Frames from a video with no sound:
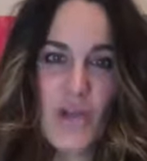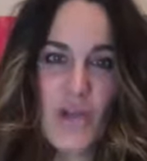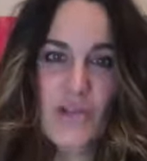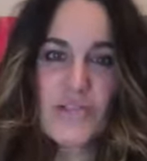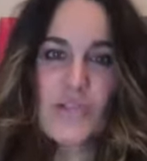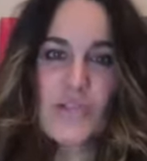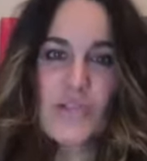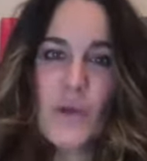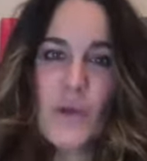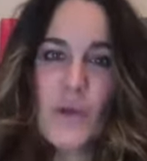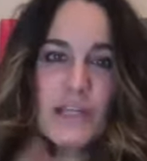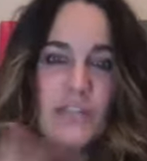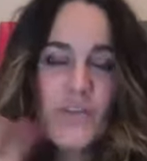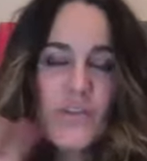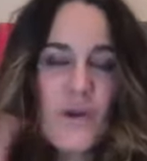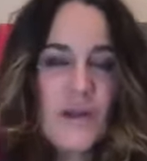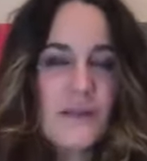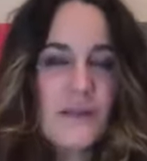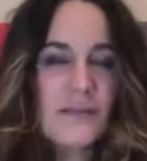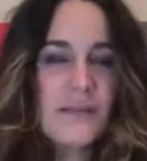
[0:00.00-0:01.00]
So we're going to
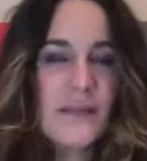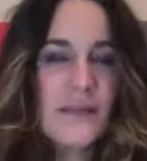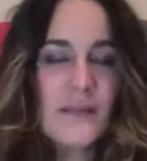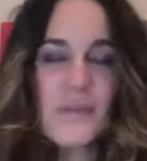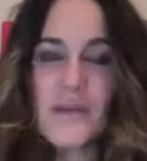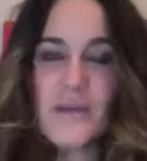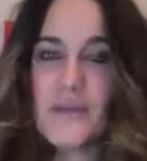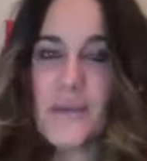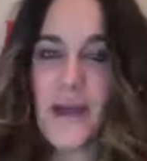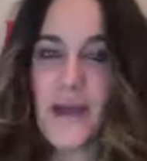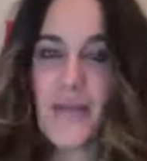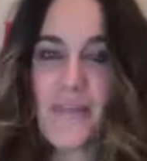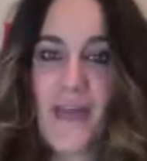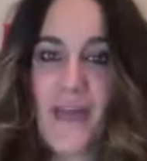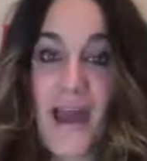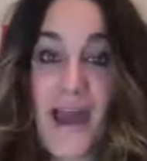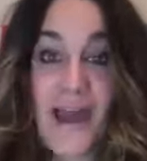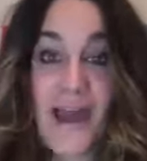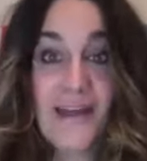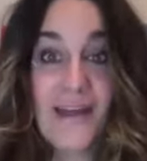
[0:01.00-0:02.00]
talk a little bit about
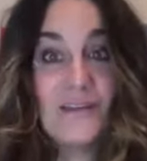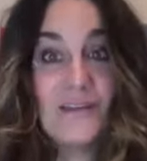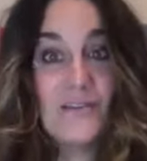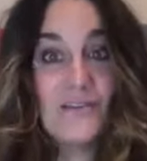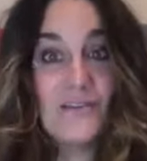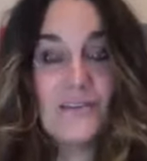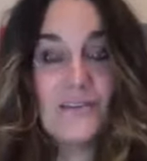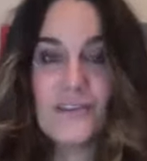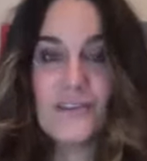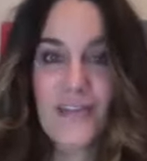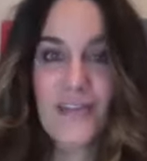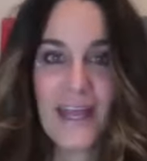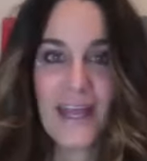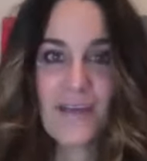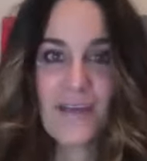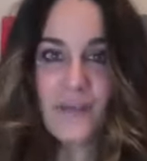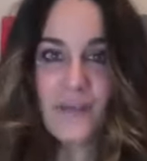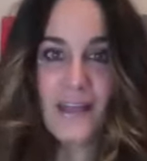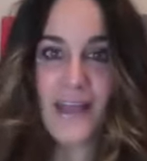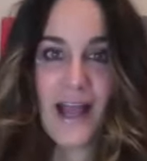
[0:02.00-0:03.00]
that. You can't
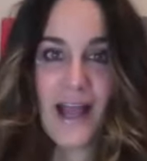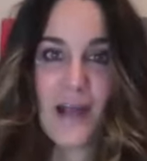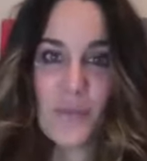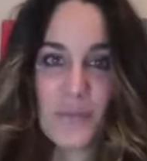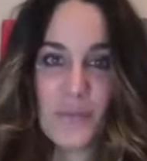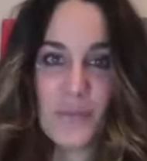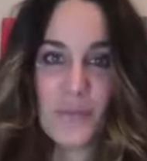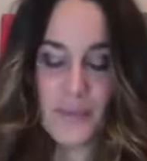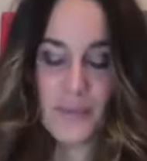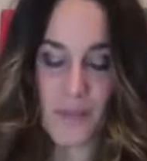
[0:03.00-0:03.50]
really help it.